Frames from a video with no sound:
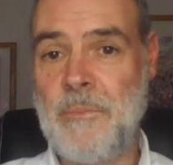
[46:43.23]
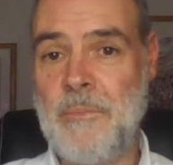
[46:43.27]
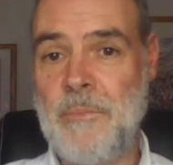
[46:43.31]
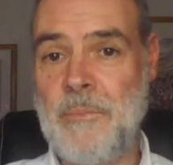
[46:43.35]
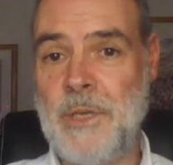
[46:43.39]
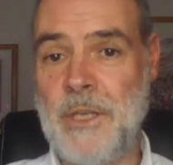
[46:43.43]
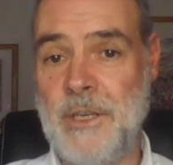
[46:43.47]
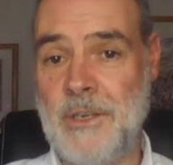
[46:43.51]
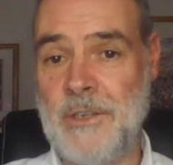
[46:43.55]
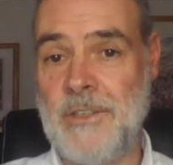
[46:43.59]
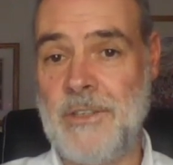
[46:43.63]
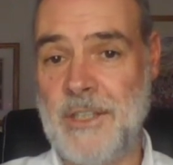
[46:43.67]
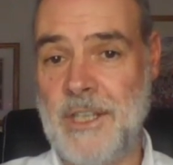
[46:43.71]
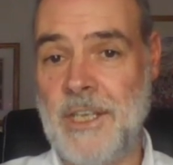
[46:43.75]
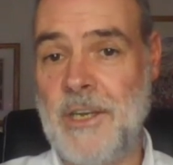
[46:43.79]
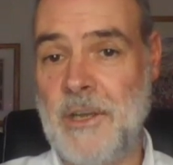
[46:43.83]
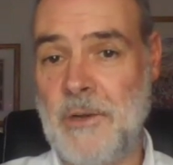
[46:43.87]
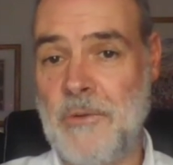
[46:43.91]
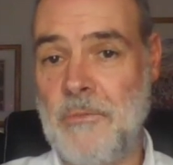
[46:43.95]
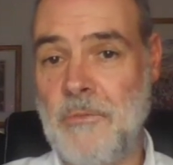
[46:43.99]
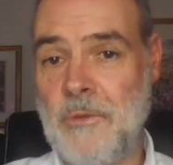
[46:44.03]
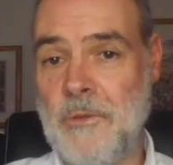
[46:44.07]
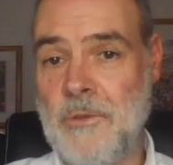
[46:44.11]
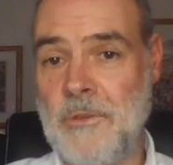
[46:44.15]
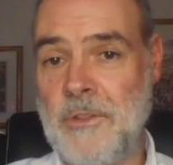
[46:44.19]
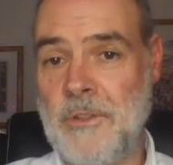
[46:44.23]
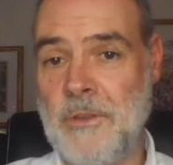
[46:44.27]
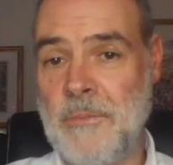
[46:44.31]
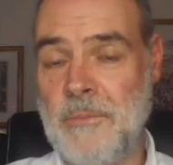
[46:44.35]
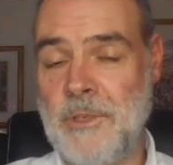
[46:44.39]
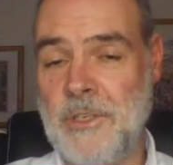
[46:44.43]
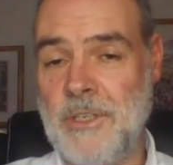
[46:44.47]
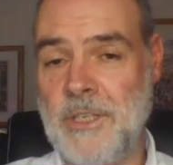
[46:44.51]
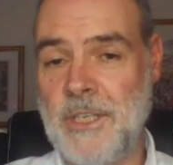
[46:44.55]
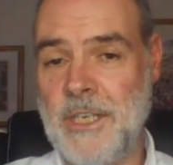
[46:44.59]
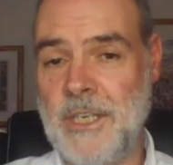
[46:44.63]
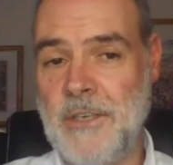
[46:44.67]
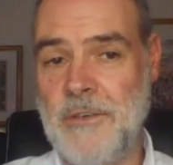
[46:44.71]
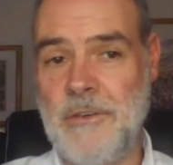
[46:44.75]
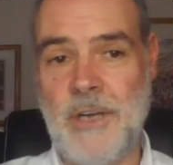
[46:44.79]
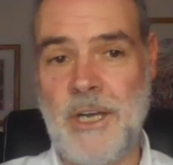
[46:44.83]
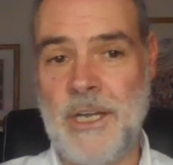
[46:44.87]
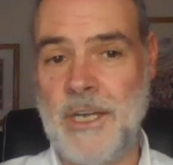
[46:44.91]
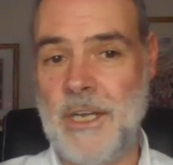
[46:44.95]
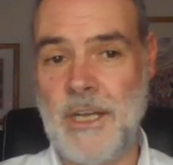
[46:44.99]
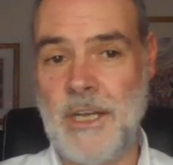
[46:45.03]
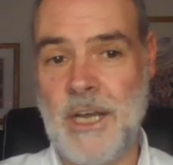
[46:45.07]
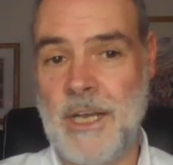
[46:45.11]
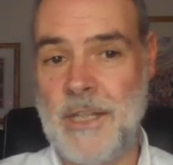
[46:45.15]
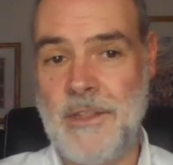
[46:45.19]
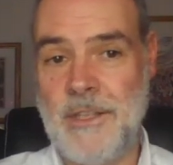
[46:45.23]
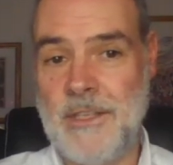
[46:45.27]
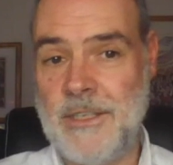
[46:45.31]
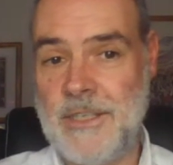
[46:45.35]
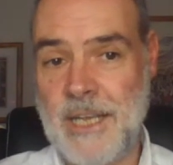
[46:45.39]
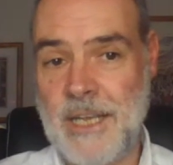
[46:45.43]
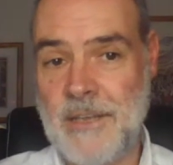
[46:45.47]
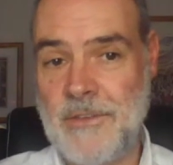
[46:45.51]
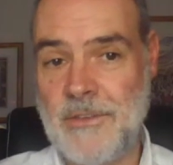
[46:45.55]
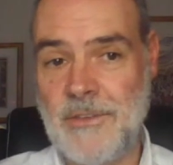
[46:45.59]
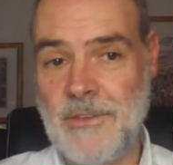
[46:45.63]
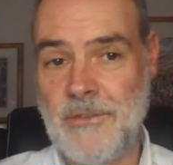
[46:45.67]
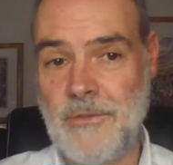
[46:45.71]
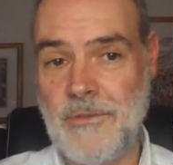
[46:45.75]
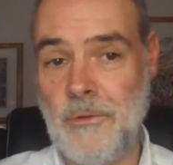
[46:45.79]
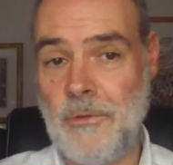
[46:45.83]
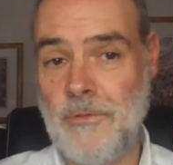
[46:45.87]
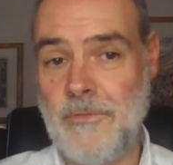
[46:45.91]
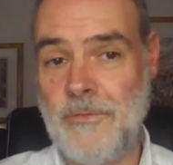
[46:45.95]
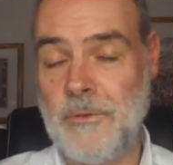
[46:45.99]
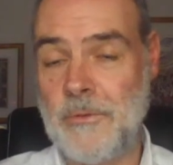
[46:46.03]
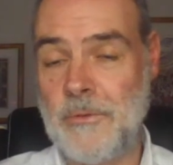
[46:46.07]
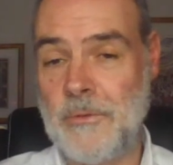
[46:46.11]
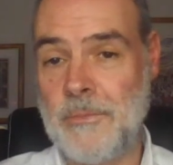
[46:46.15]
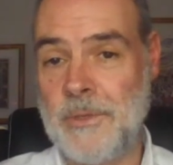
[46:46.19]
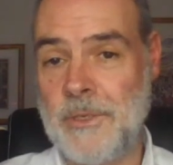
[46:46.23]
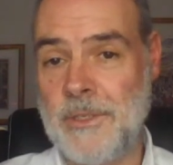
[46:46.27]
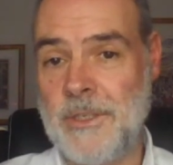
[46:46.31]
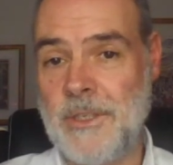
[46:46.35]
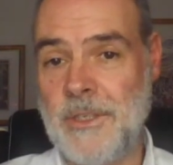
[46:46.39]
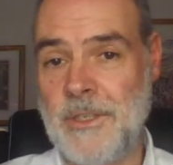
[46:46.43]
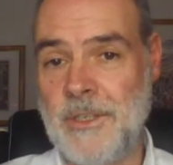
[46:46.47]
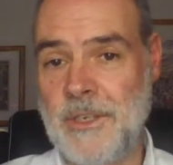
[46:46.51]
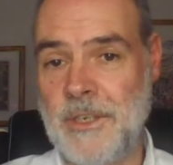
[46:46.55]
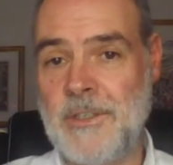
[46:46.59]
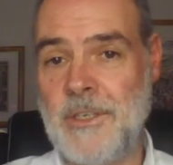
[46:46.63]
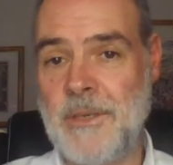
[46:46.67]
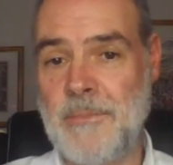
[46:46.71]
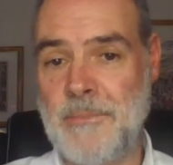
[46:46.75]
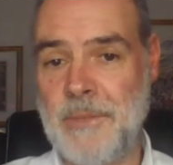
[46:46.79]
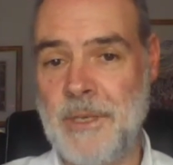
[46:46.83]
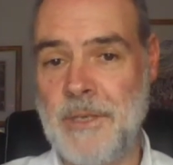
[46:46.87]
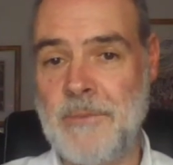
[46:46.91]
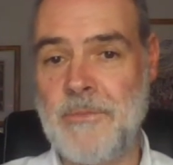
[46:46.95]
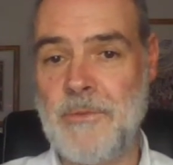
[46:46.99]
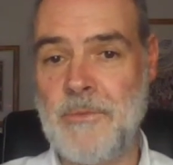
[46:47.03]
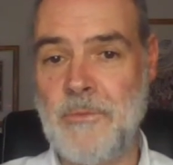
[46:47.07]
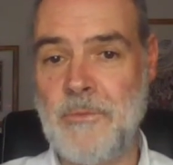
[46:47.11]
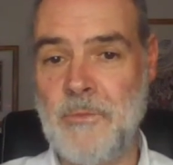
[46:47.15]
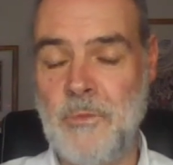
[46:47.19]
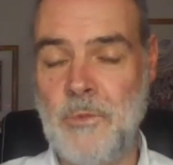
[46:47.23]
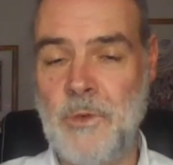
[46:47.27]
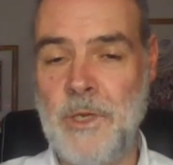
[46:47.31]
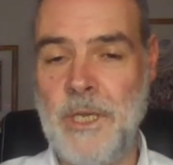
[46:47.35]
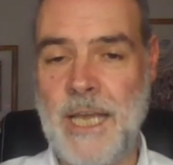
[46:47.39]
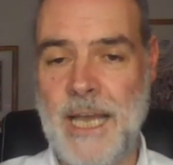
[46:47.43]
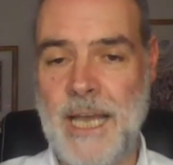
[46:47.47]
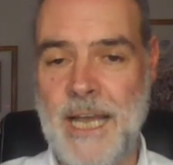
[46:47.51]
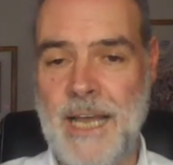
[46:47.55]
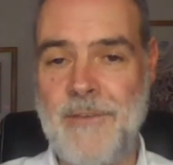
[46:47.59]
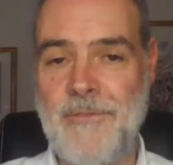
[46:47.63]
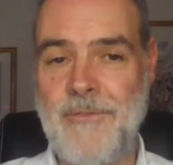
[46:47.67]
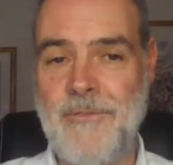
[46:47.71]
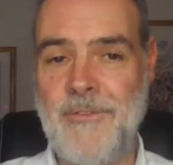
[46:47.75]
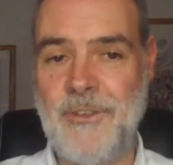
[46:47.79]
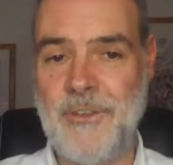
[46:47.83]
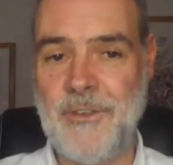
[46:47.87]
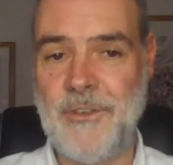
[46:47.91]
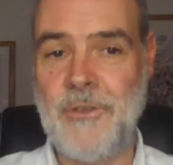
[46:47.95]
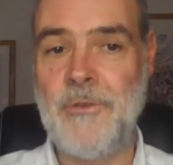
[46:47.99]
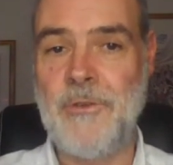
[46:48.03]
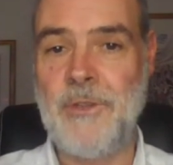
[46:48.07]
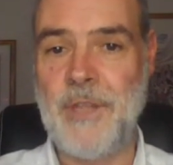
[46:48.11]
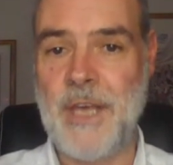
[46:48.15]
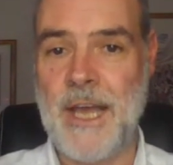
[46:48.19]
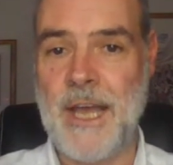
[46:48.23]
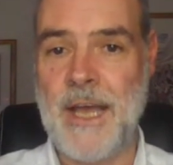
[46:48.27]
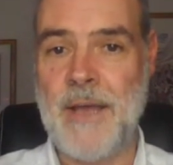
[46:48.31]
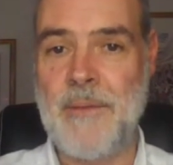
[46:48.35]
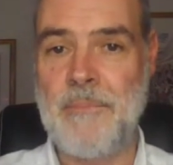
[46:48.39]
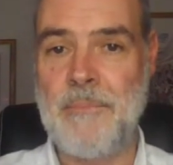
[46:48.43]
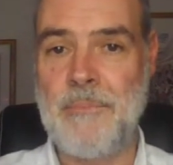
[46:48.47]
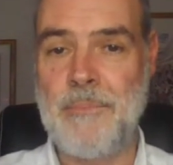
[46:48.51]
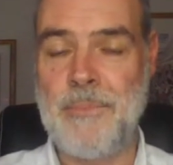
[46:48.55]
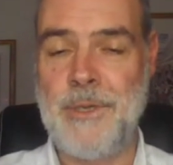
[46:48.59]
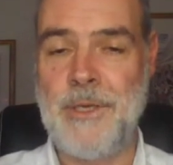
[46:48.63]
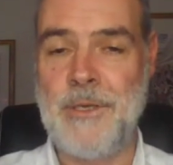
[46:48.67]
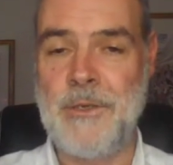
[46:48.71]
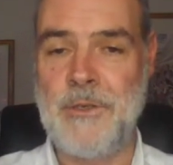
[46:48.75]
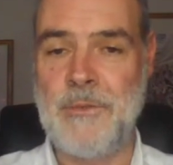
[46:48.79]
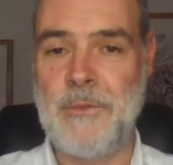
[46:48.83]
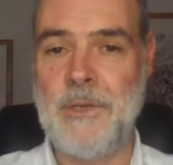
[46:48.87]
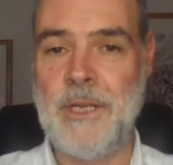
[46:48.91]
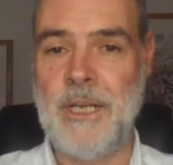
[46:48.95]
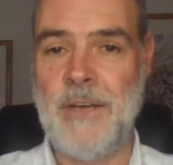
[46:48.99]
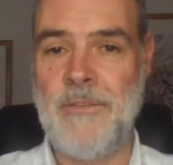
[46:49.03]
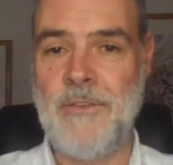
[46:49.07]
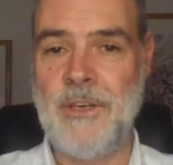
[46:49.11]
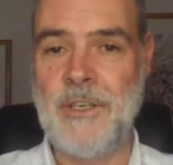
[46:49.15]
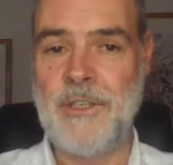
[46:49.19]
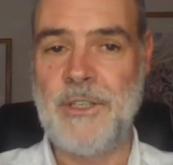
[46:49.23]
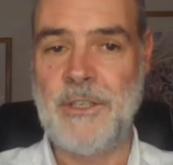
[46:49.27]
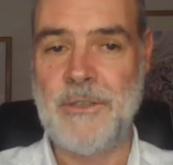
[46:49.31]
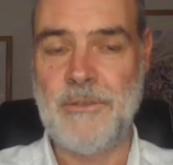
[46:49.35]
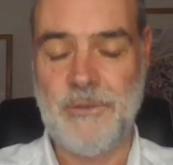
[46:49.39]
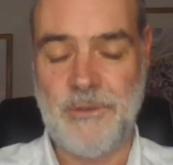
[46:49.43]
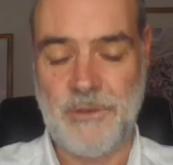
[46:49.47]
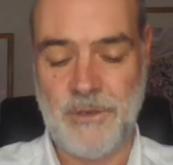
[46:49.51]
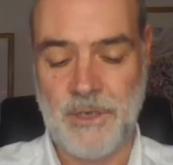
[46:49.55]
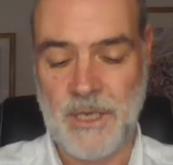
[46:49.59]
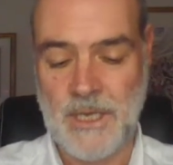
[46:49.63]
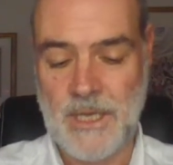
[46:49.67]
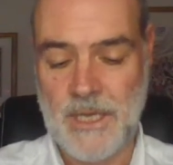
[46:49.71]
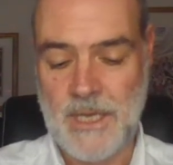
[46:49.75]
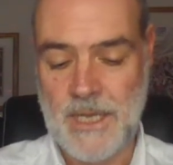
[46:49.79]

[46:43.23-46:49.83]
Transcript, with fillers: because they don't want them to see you and and this sounds awful but you know sometimes we have to do that because we love our children